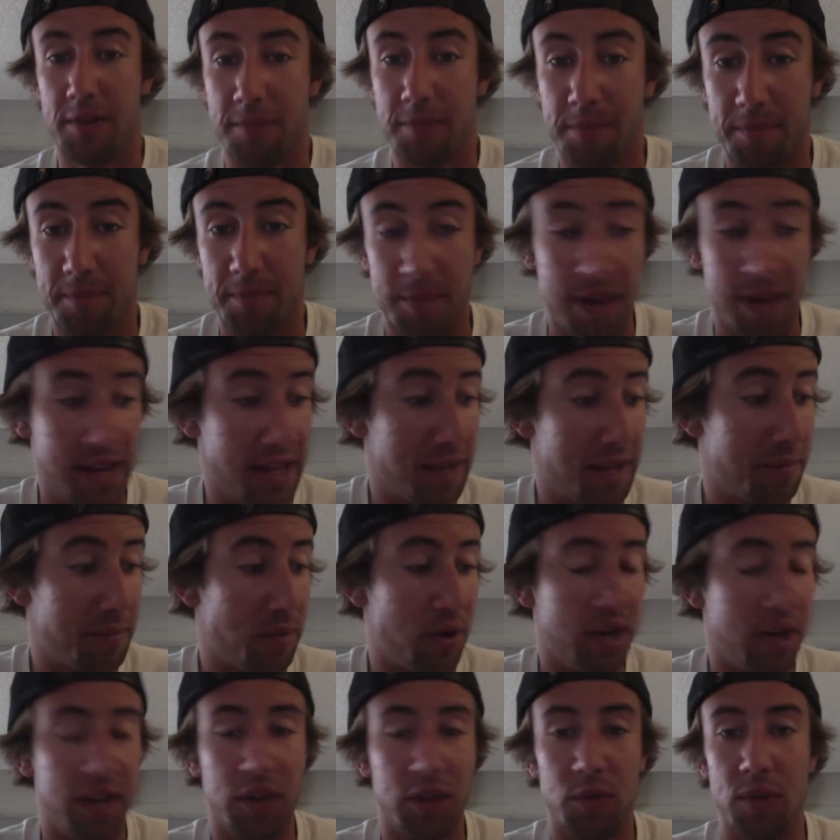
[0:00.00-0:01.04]
making them
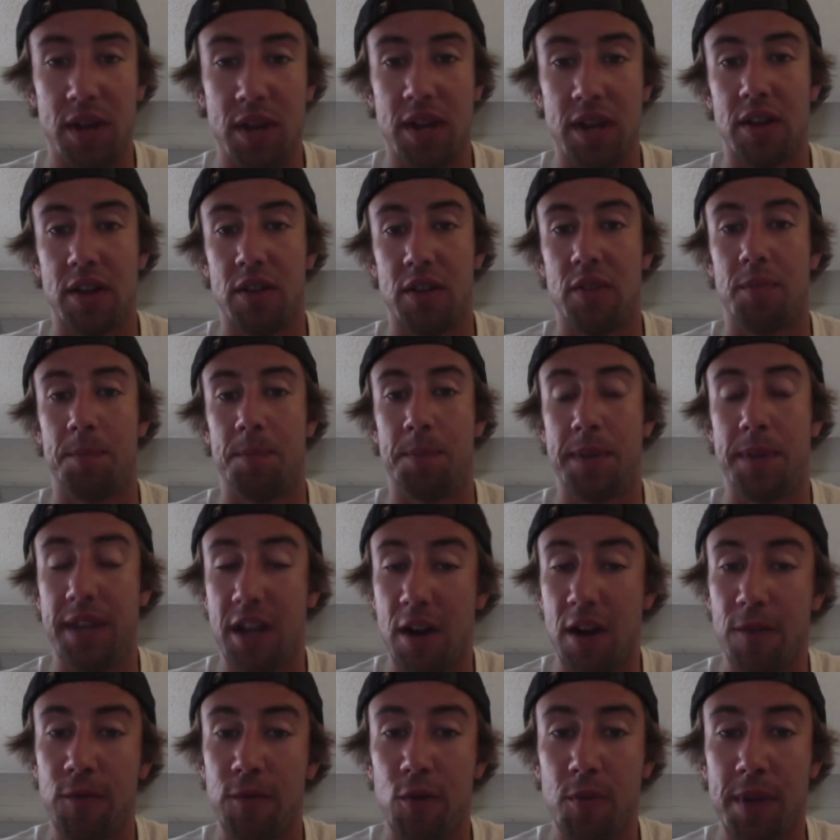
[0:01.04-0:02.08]
point into the wind. Be
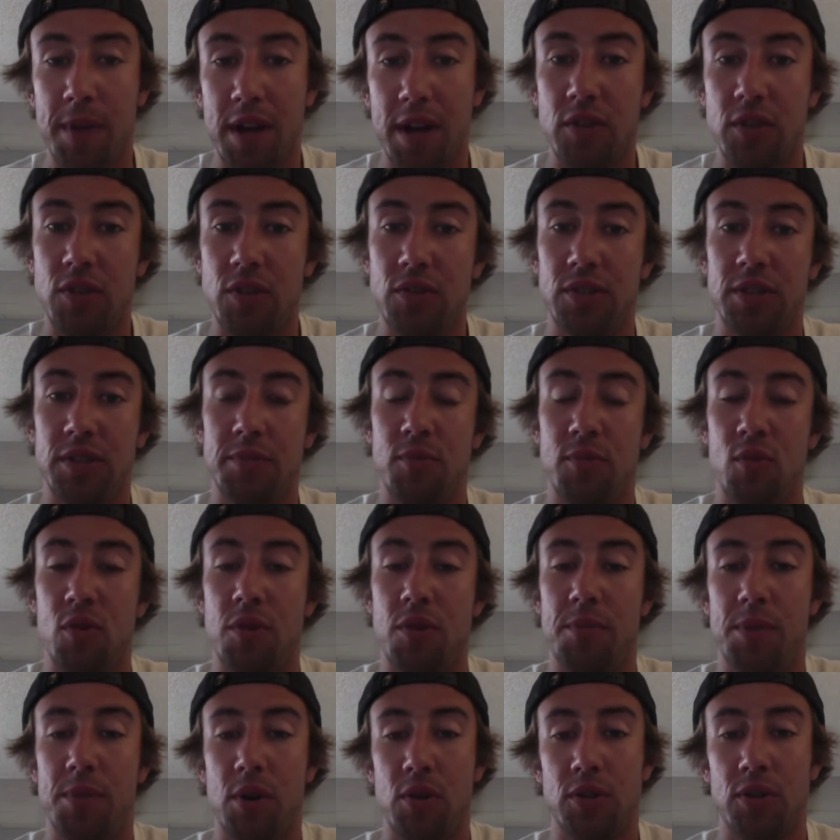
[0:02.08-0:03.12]
careful about using
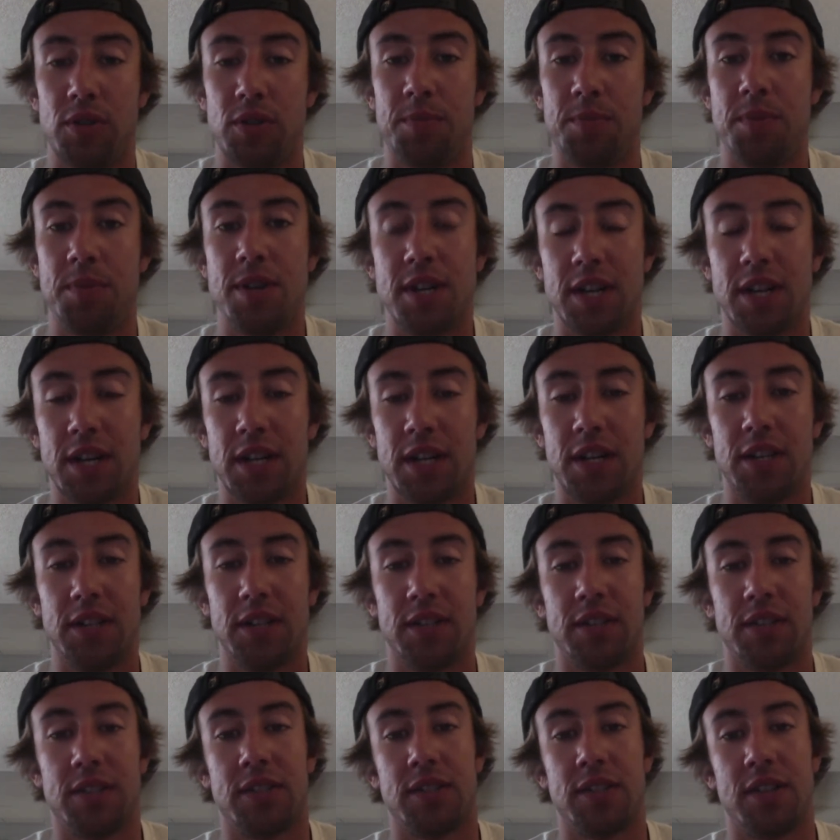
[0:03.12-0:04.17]
moored boats,
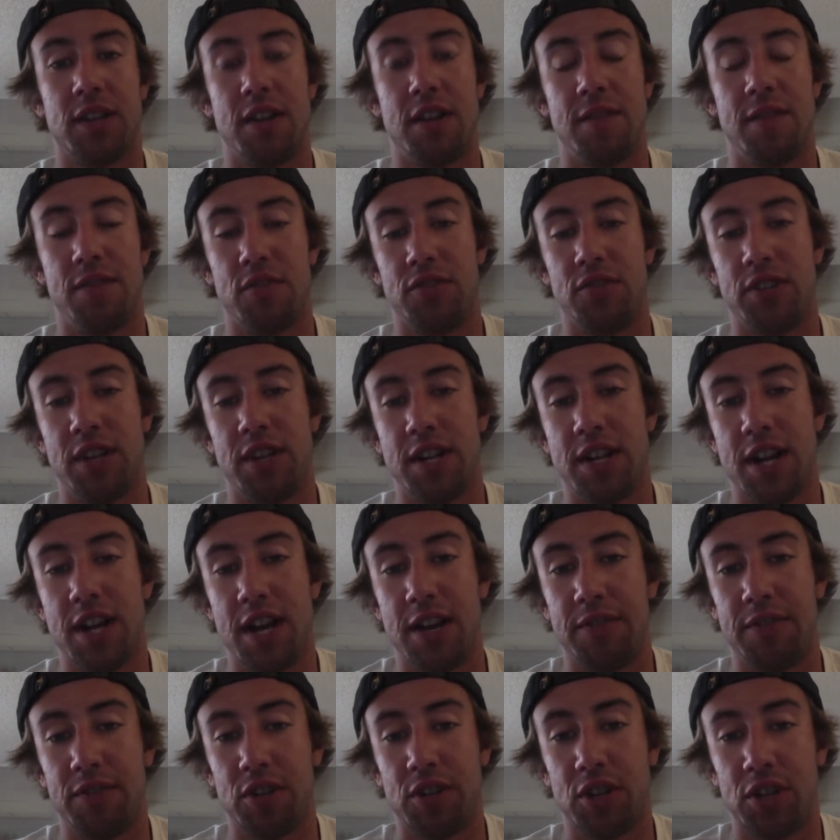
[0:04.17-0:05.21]
because if there's any
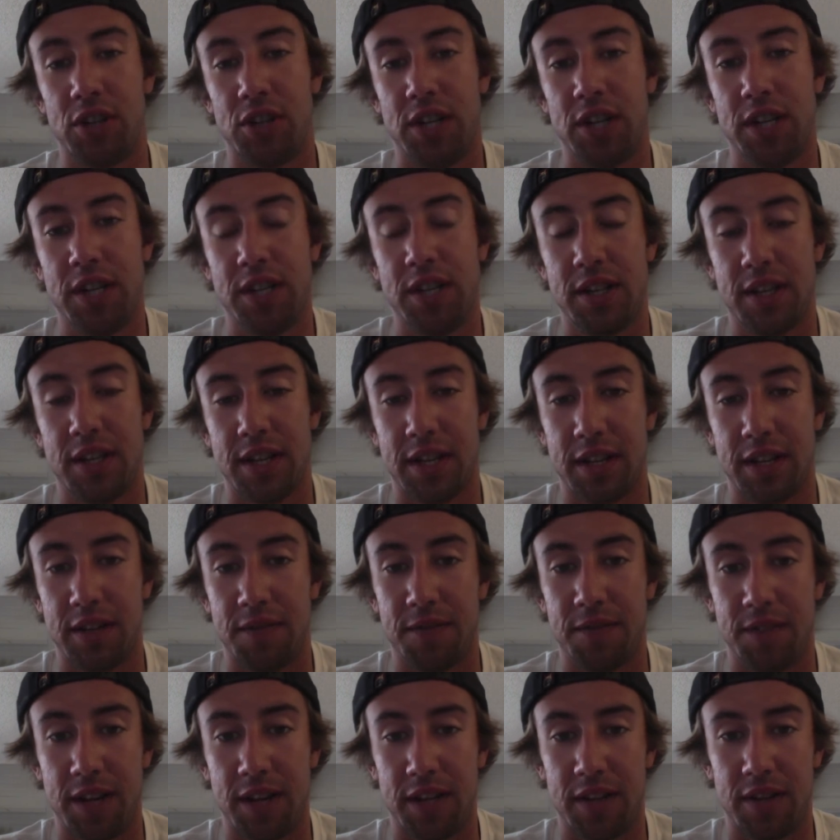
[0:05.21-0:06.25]
kind of current that can
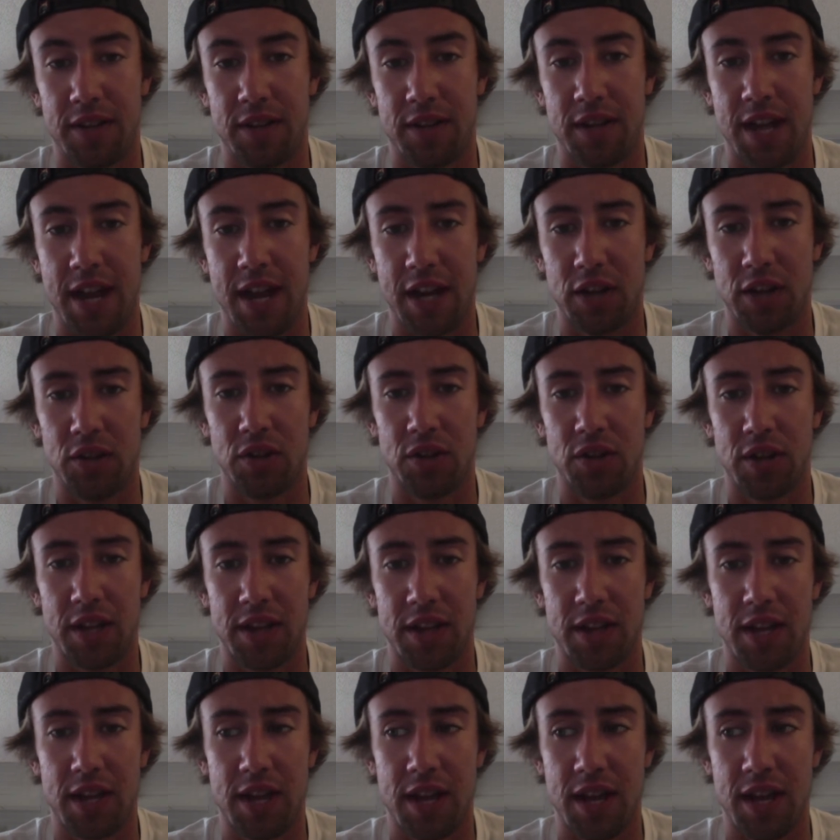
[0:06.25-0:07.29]
affect the angle
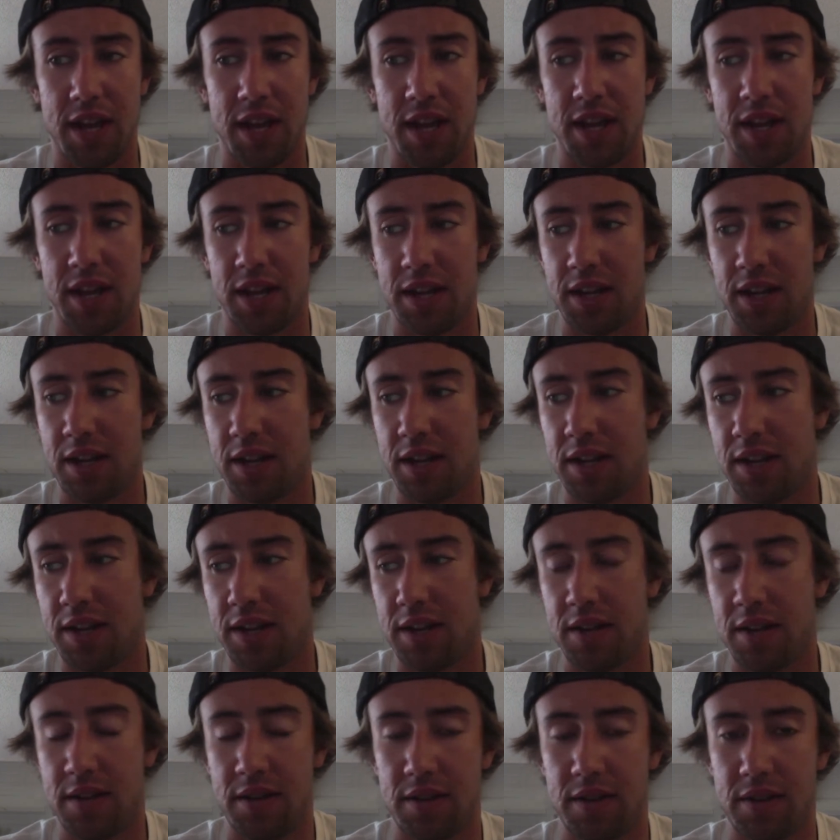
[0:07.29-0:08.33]
that they
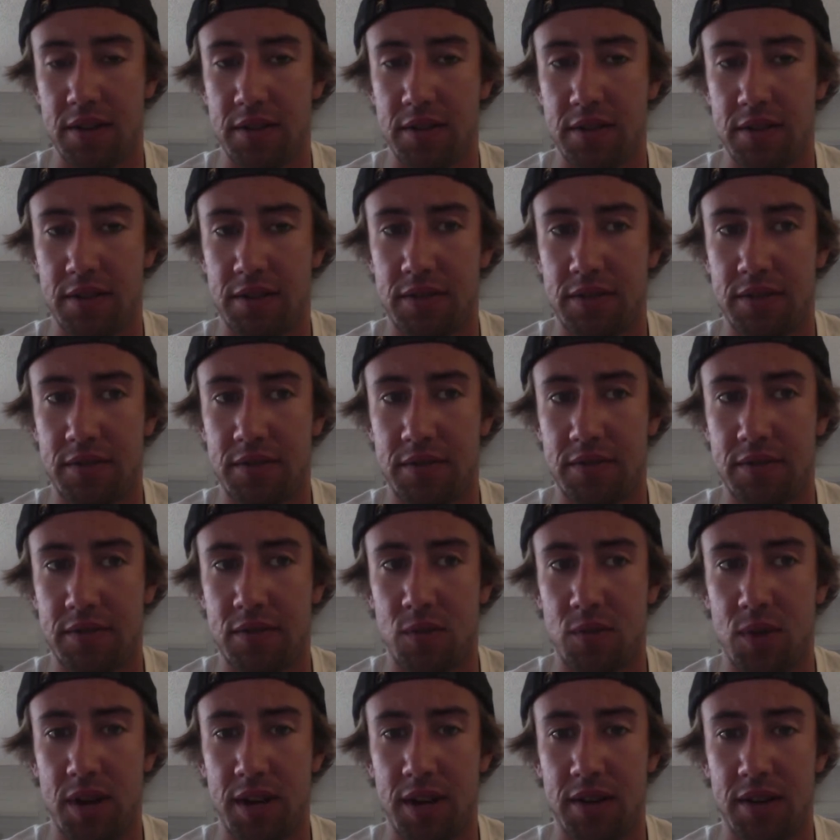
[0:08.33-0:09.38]

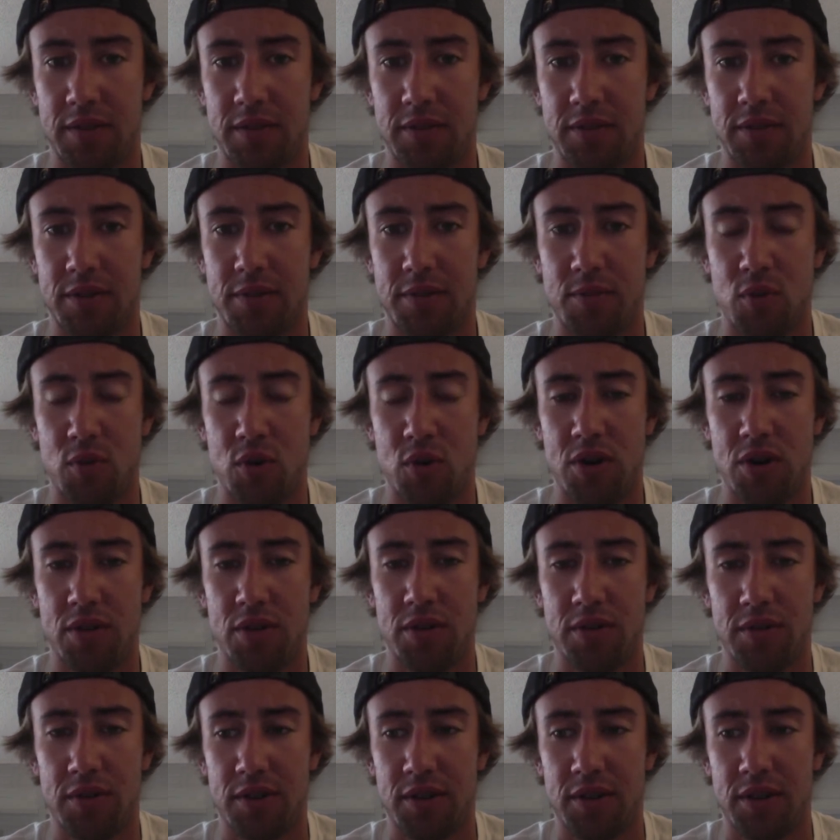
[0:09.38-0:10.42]
swing or are moored.
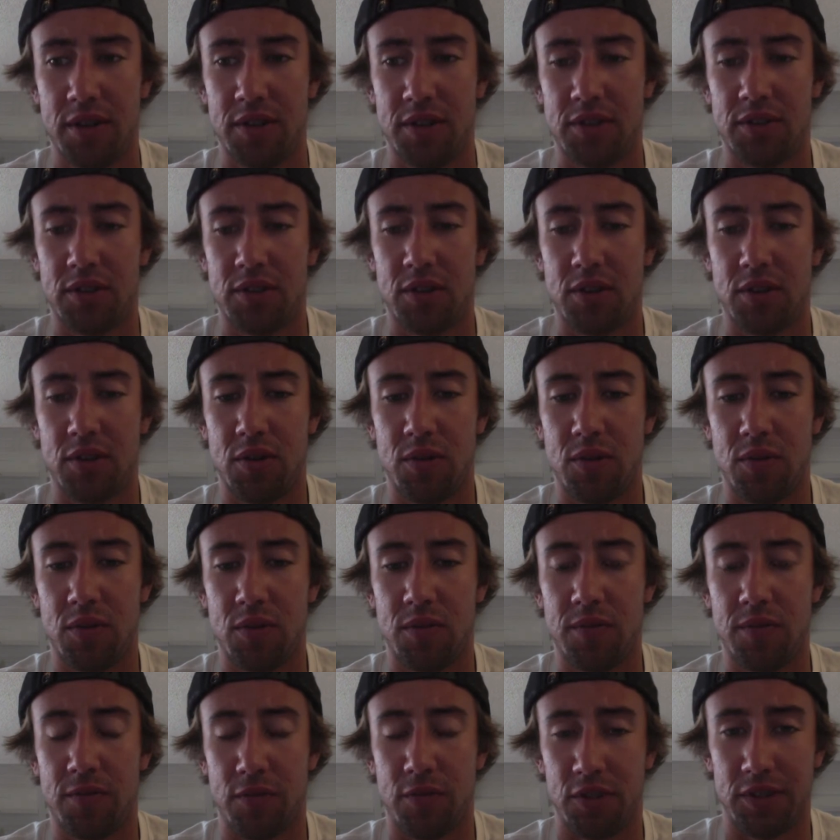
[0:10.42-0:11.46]
So,
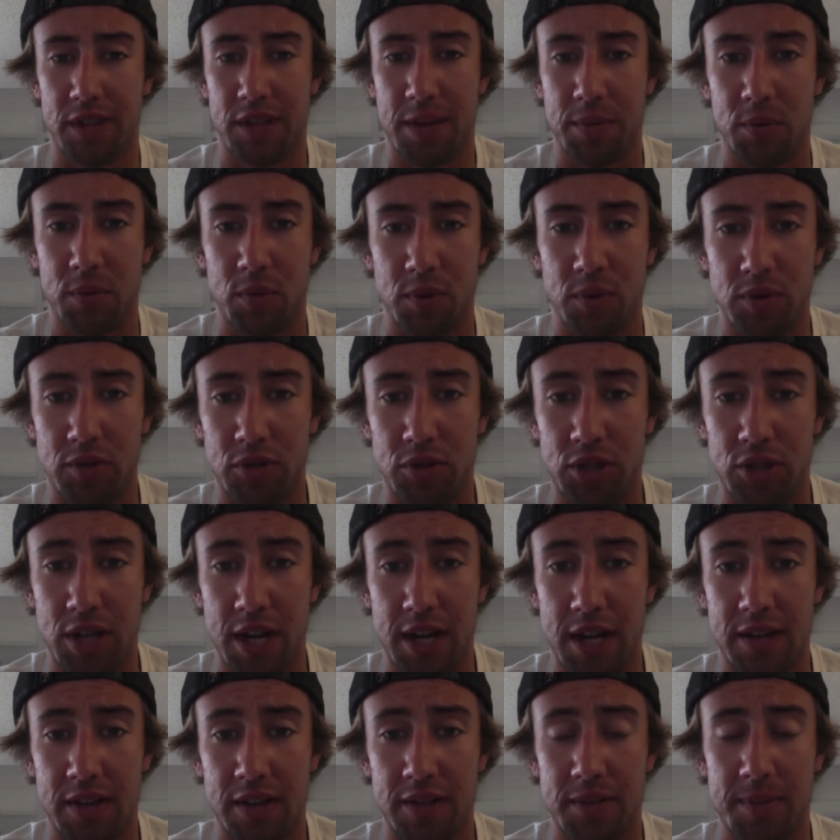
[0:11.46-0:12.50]
for example, we were in
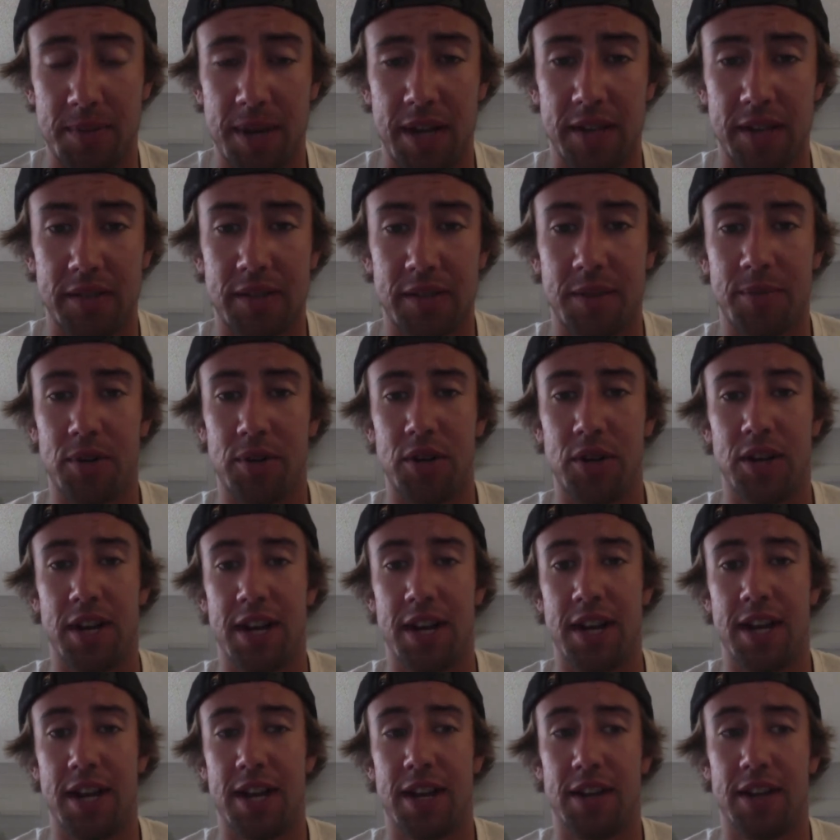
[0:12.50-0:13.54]
China this past summer
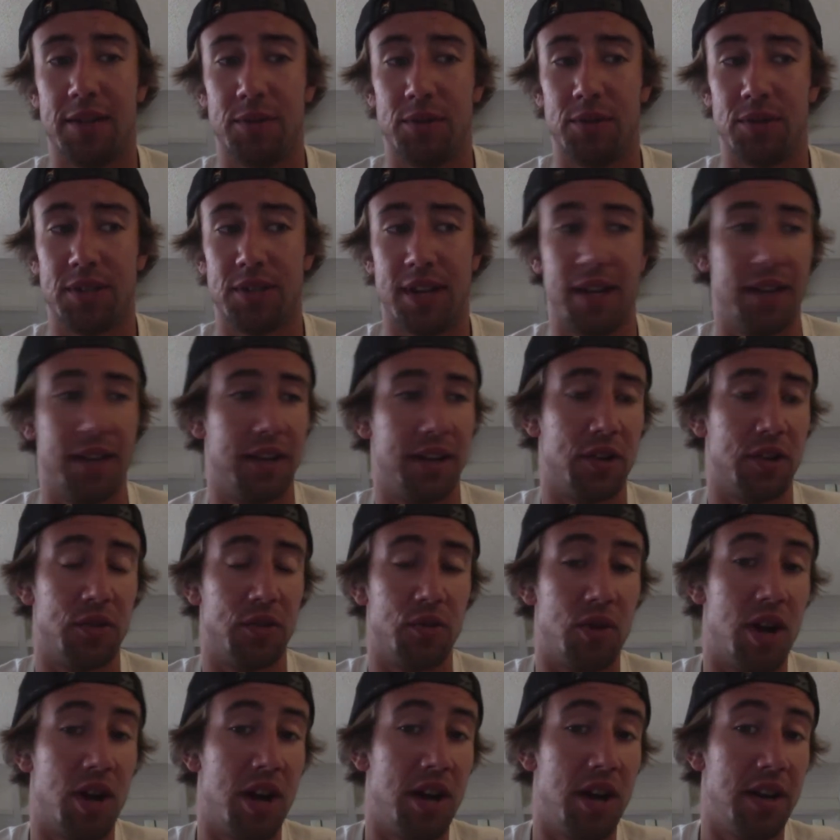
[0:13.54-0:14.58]
and we were sailing on a
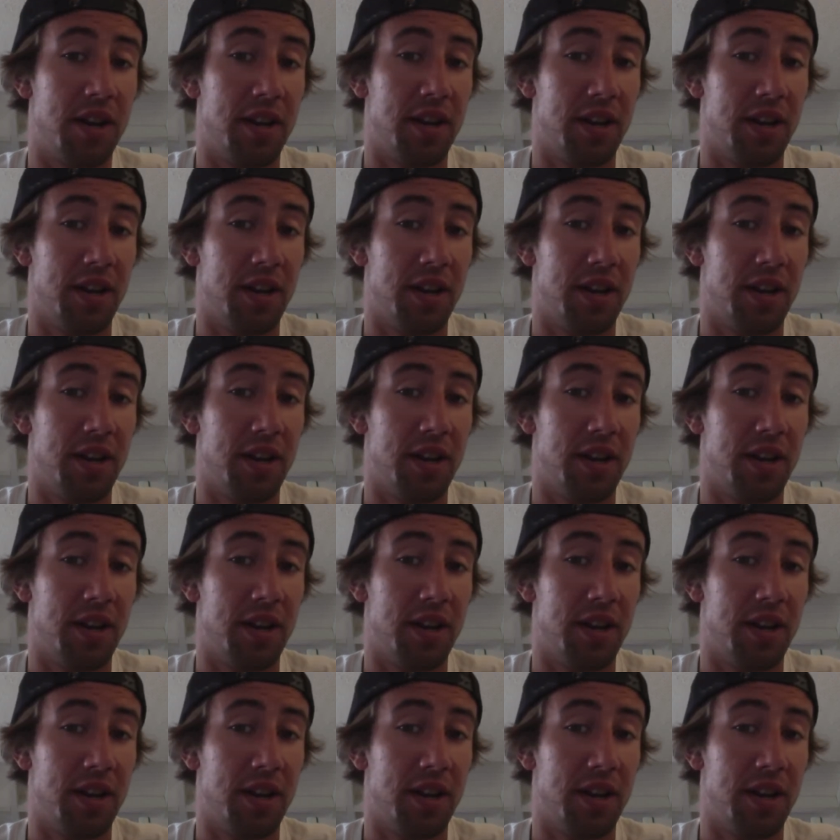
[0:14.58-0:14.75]
run,